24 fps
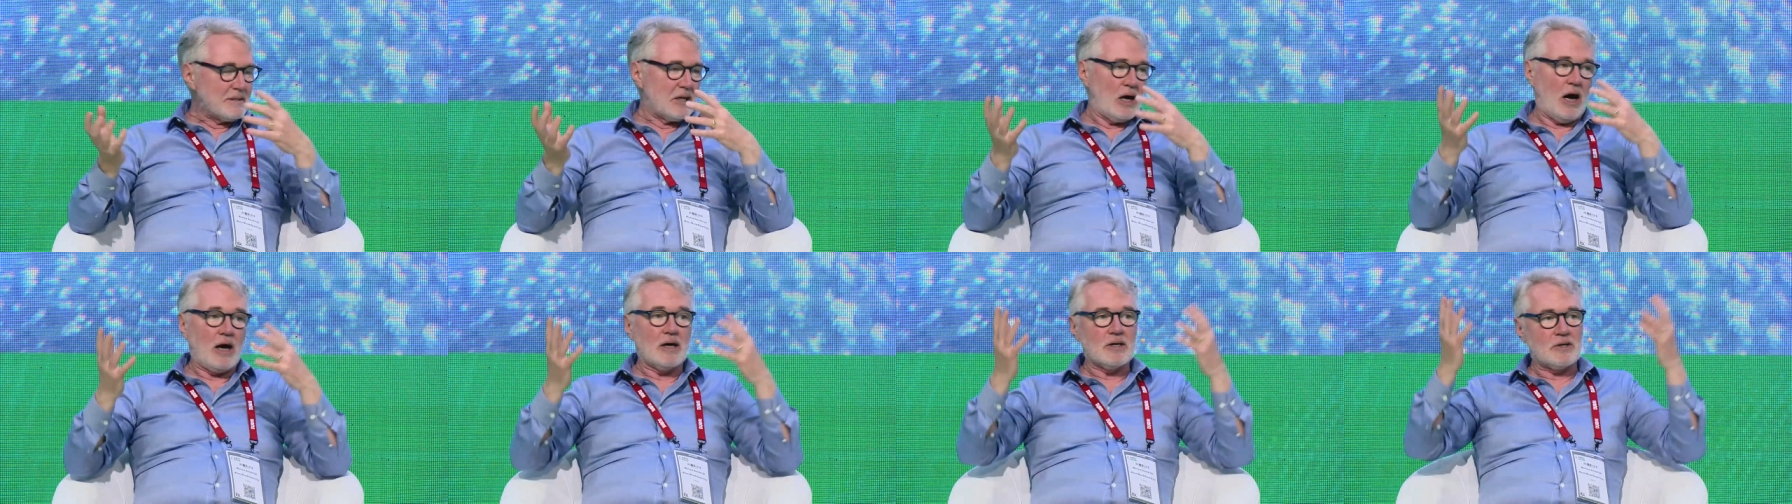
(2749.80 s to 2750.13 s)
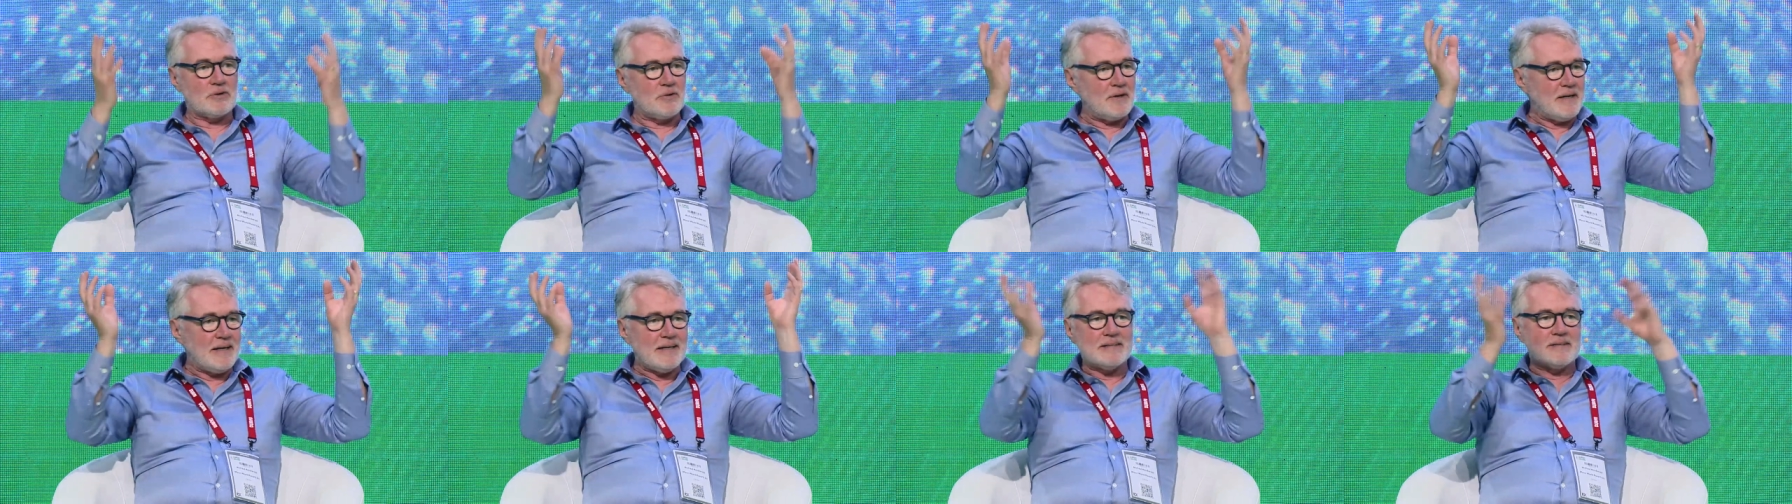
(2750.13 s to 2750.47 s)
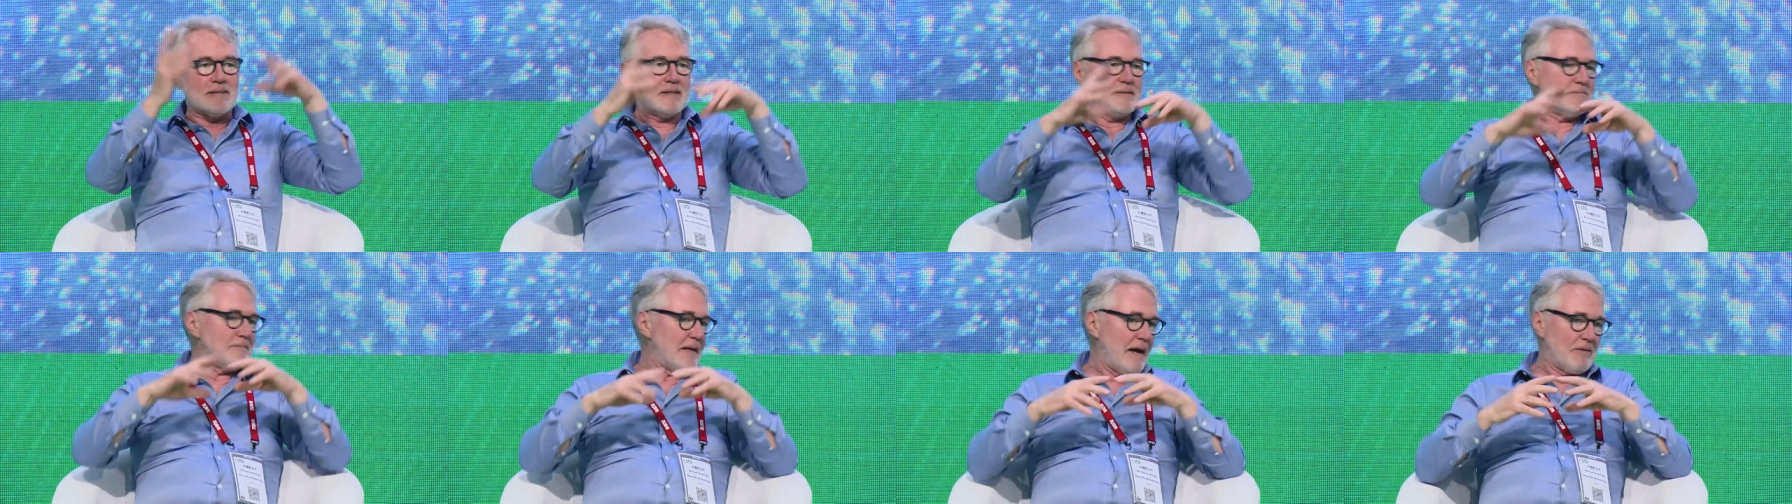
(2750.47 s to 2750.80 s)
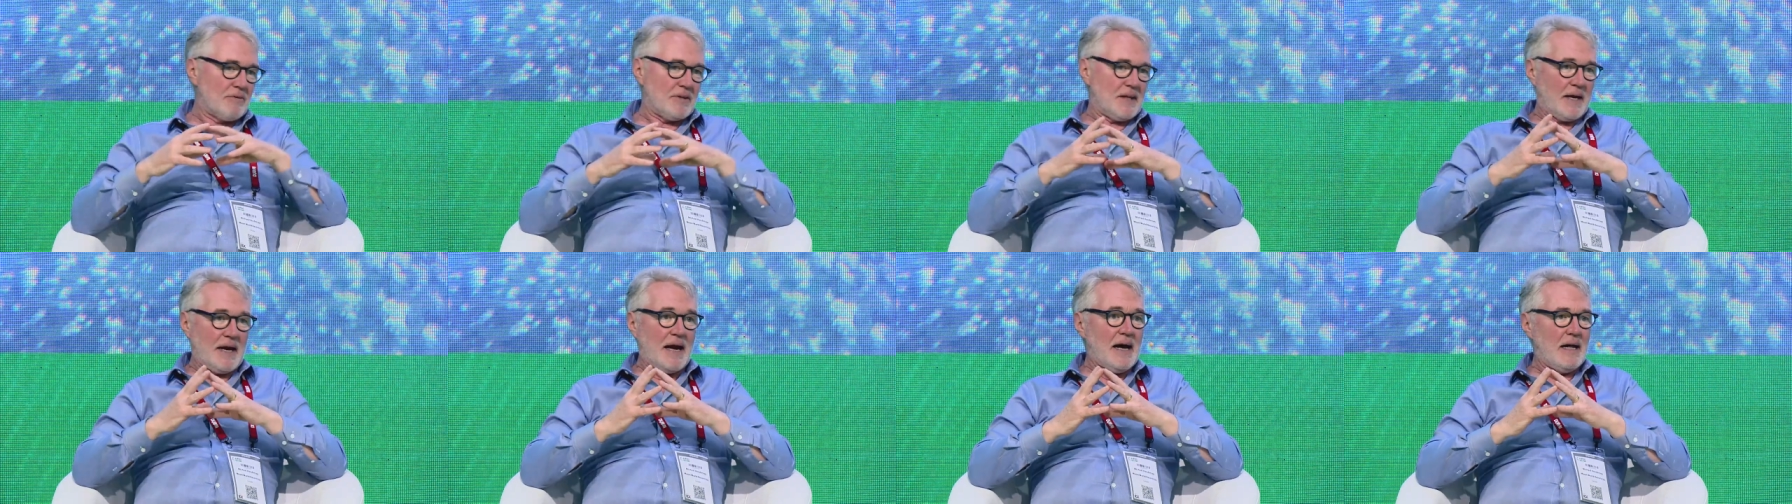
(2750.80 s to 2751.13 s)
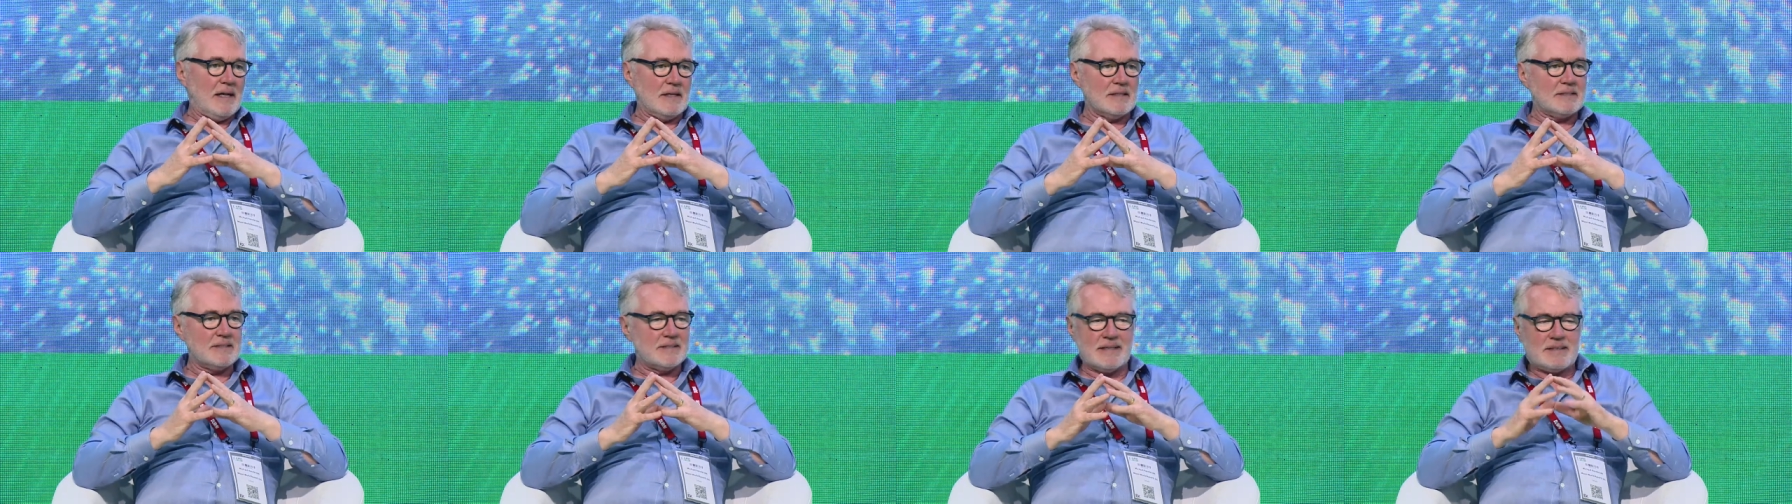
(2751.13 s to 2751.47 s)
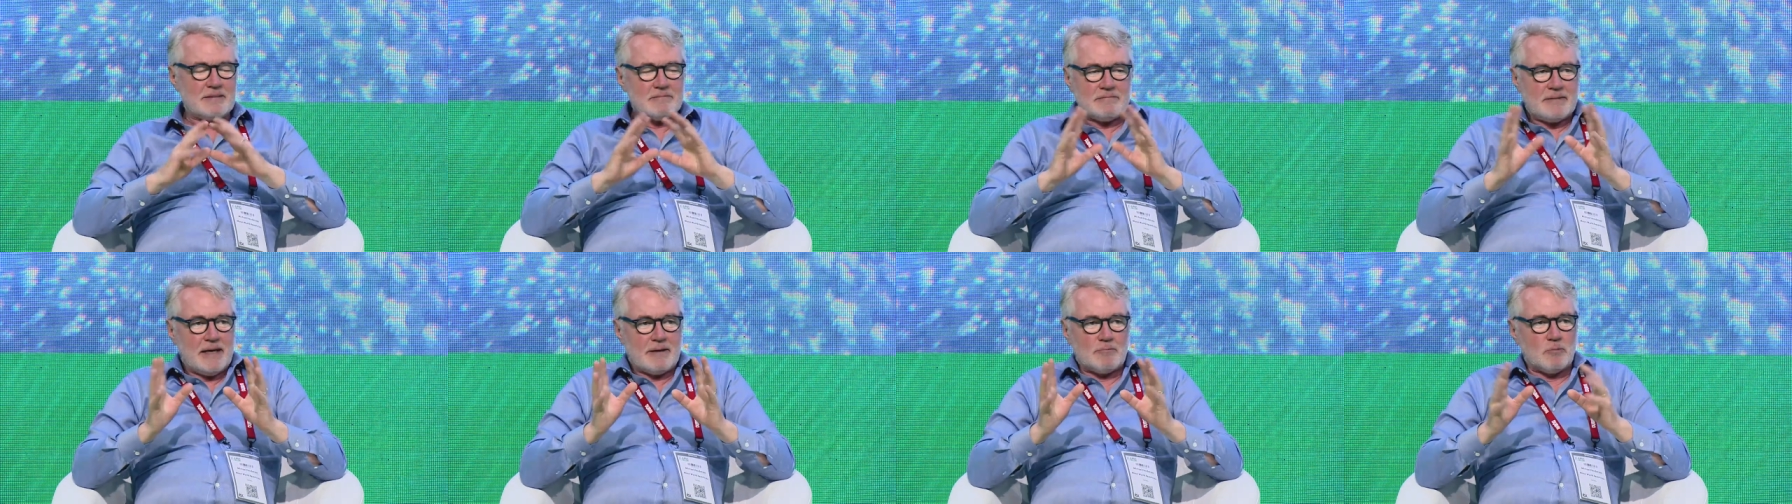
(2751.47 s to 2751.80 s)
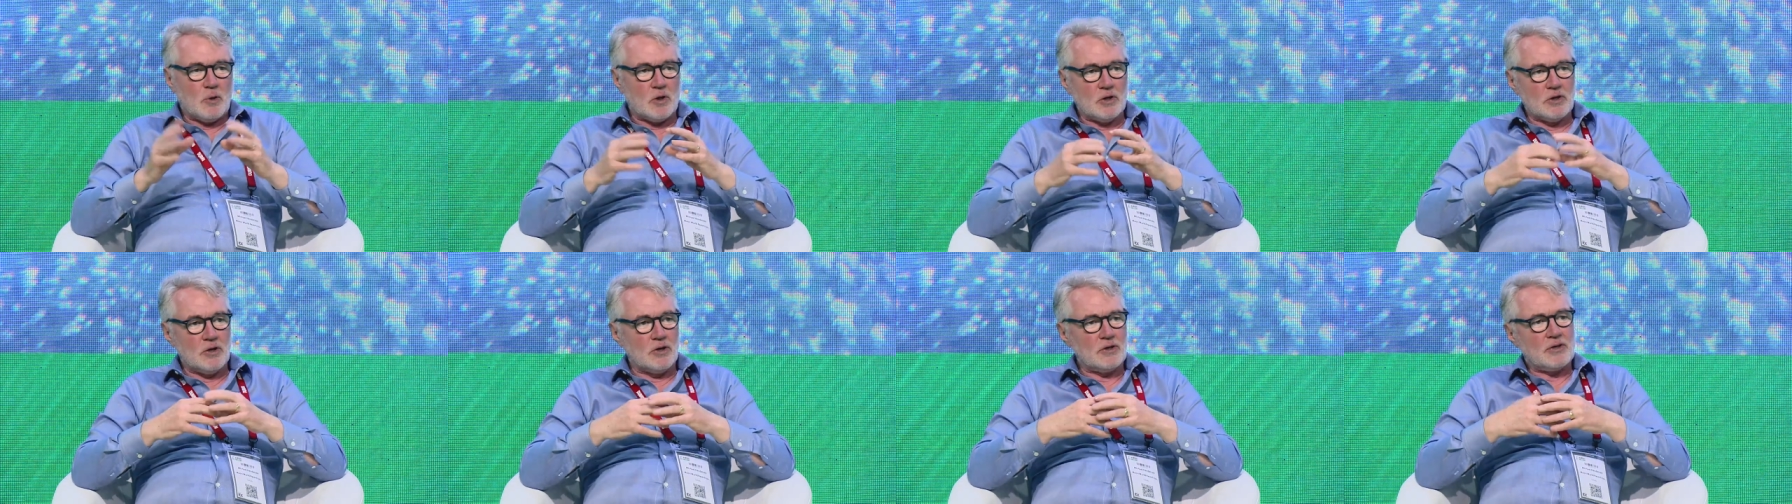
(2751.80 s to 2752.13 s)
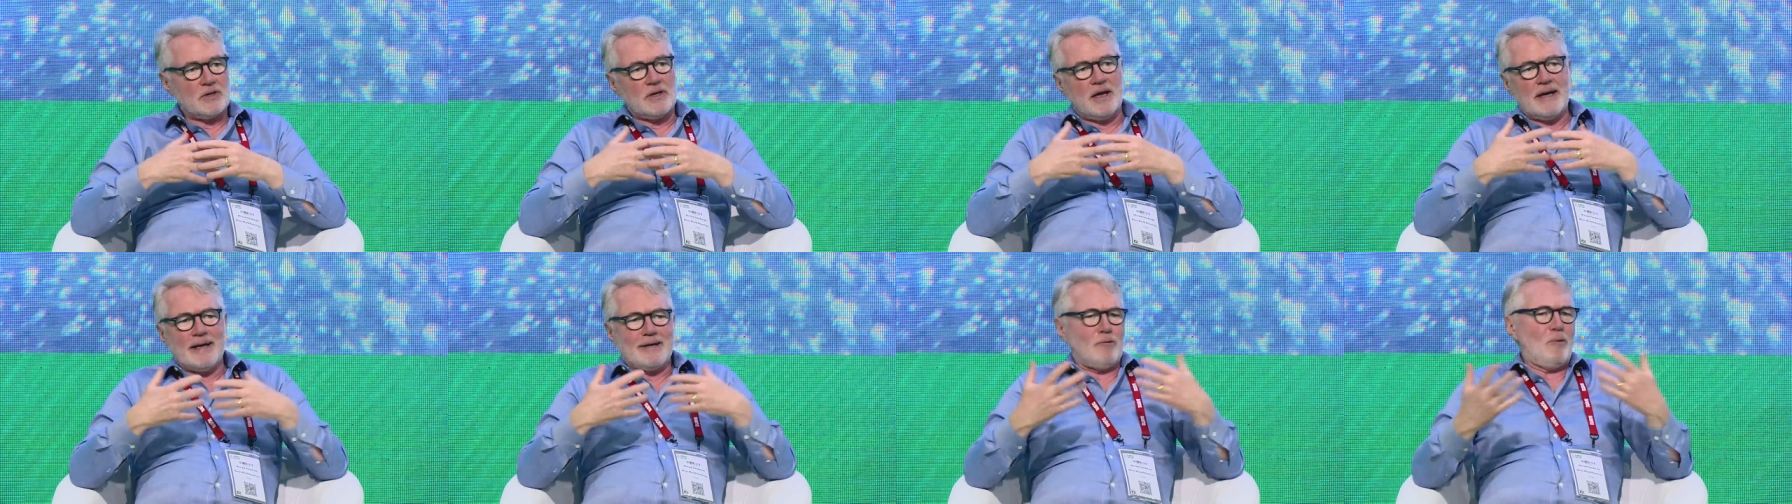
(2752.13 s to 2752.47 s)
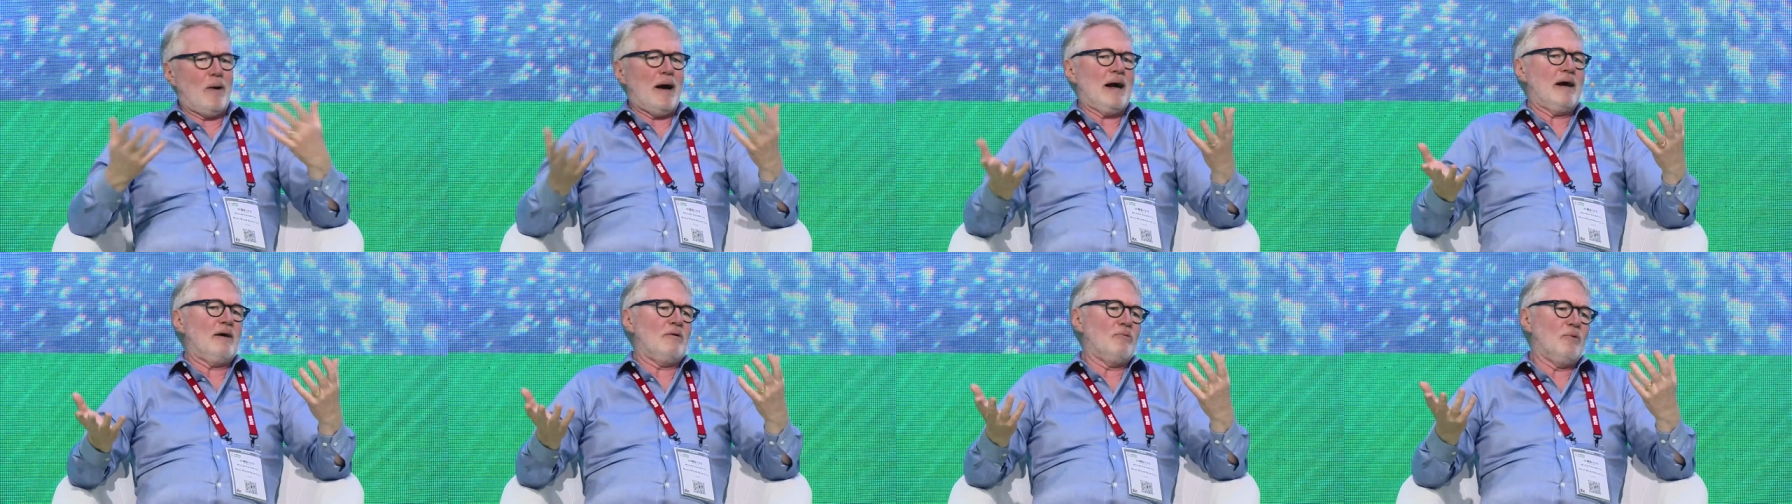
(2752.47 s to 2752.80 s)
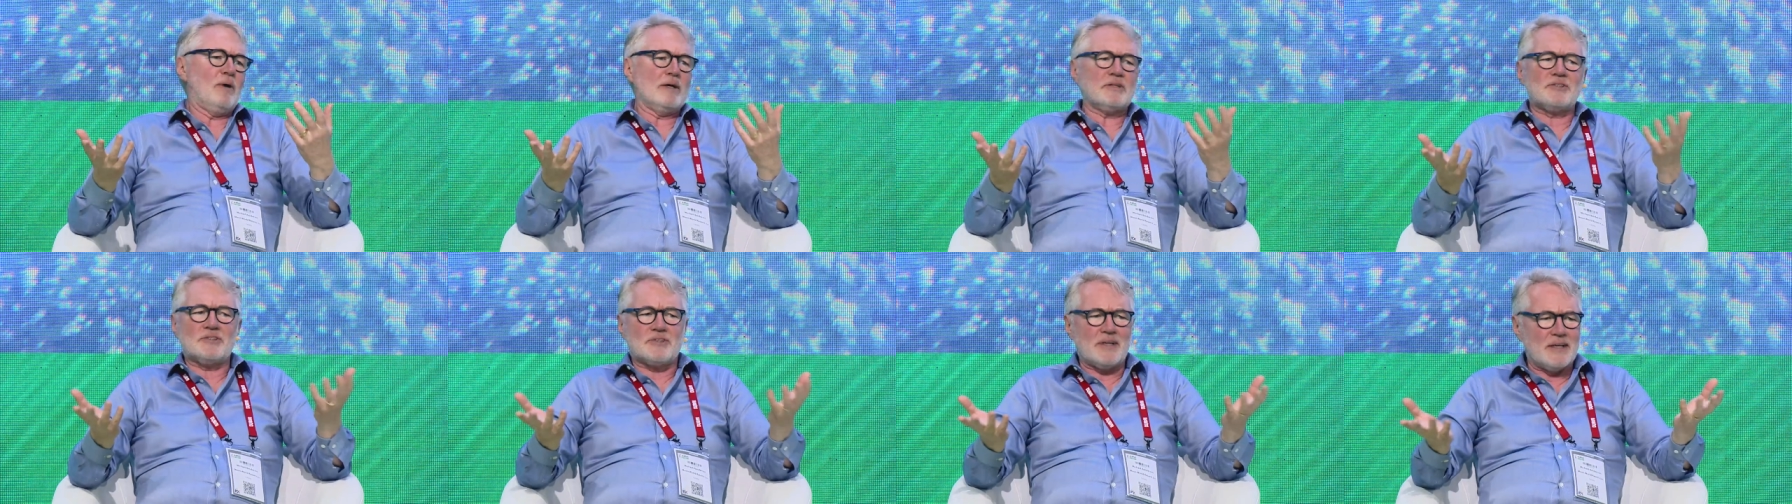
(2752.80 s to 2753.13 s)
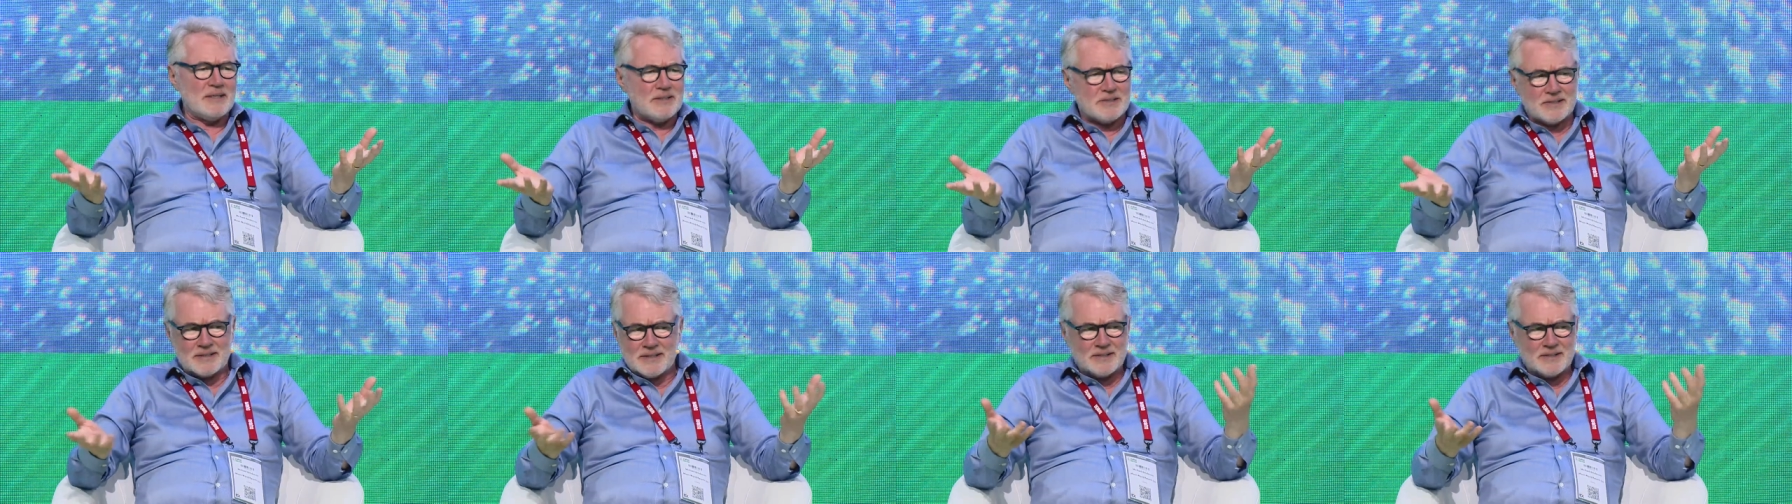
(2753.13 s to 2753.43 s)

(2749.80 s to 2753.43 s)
concrete and everything else. It, it will look like, wow, what's this?